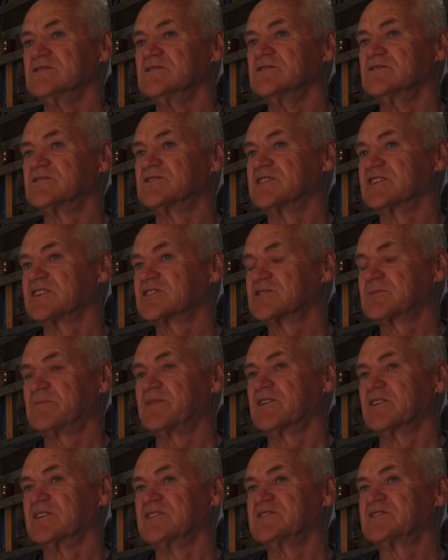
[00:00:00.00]
used the
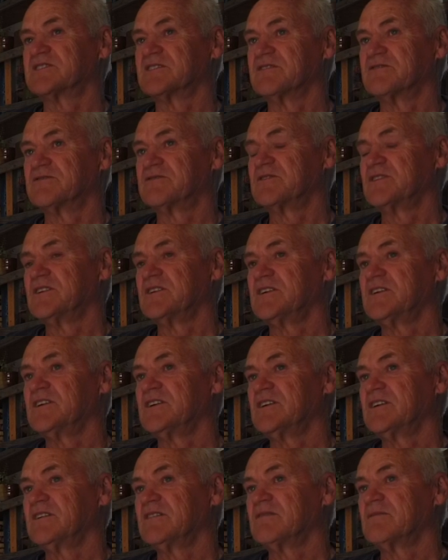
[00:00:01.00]
experience of
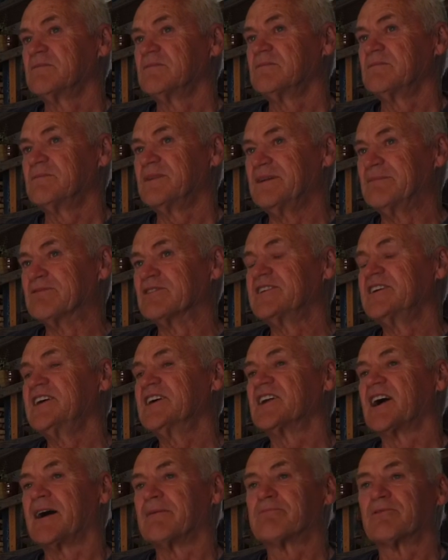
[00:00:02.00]
people
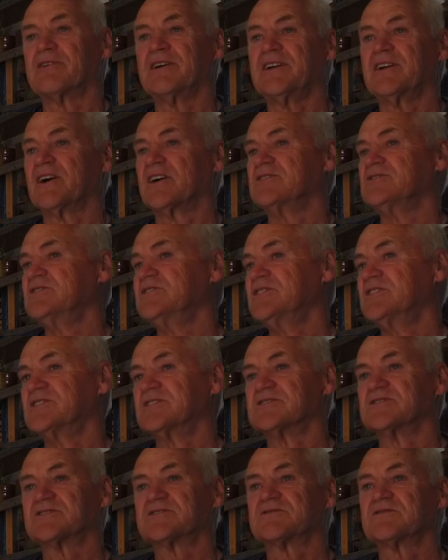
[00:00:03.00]
he had operated on
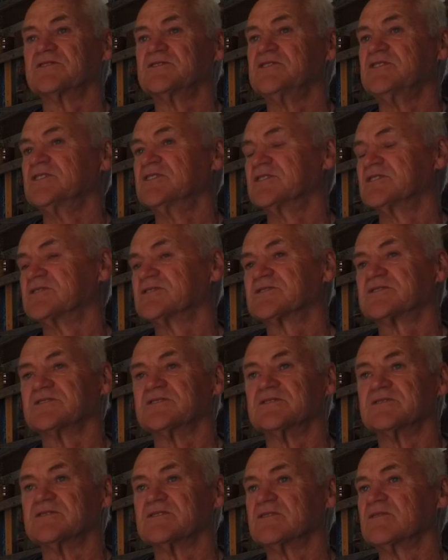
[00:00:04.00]
years and
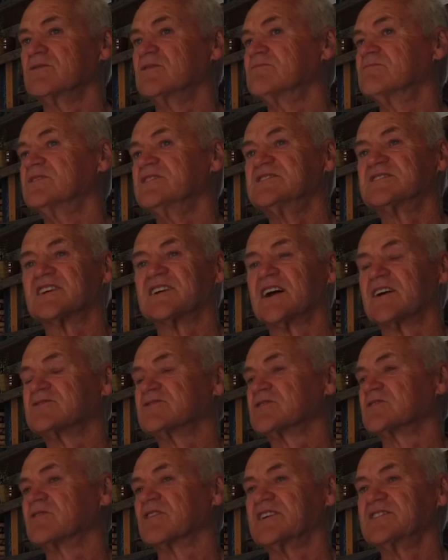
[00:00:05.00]
years. And he said,
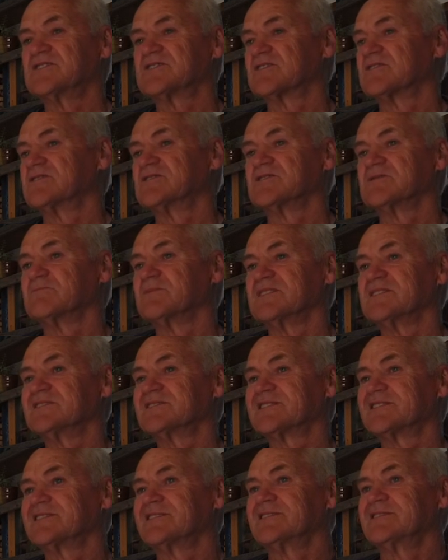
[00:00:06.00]
I was a great surgeon, but
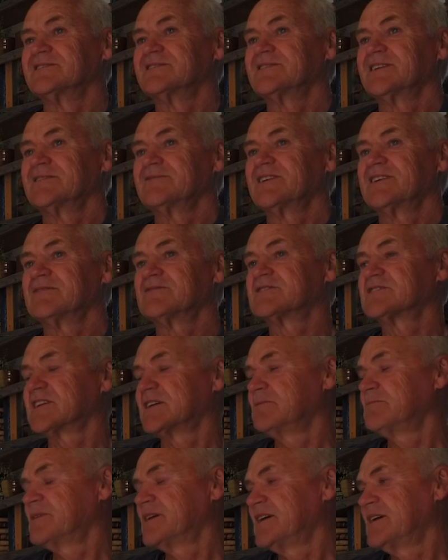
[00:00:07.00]
he said, I had the
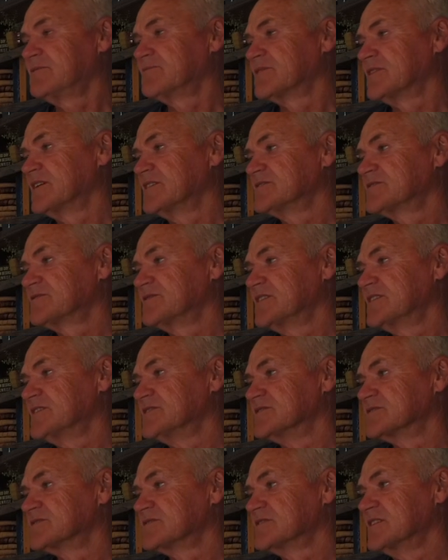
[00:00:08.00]
same pain when I was
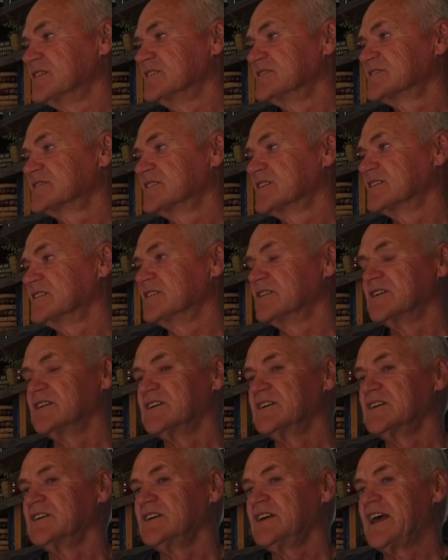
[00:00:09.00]
finished. And he said,
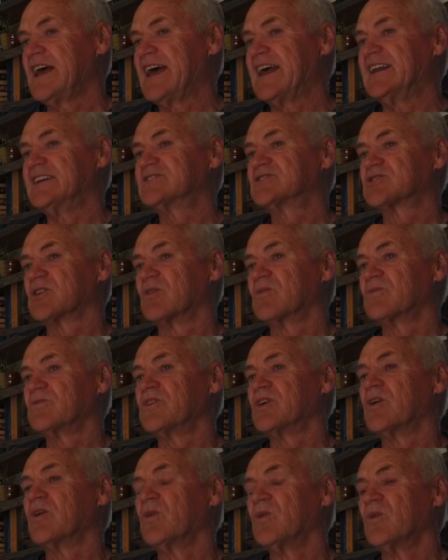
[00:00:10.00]
and
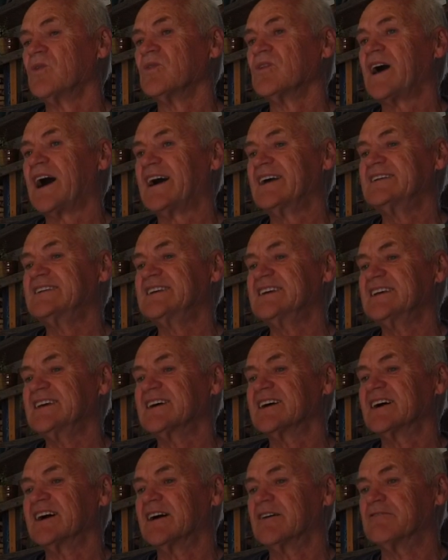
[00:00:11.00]
so the whole
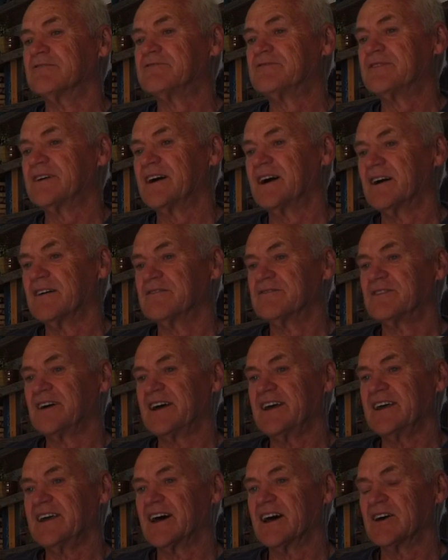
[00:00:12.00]
idea of
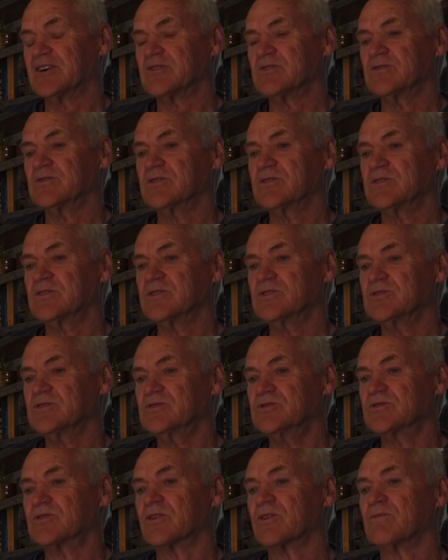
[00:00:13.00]
a
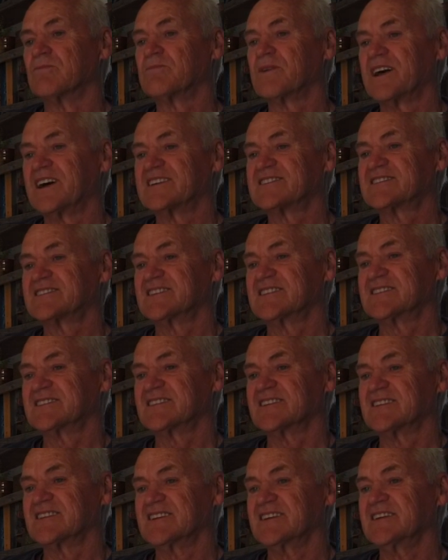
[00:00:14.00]

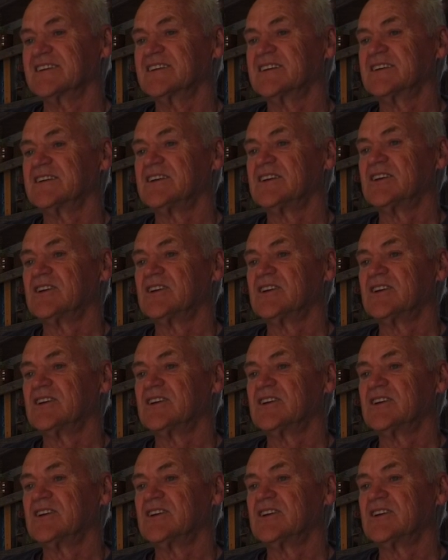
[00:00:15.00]
neuroplasticity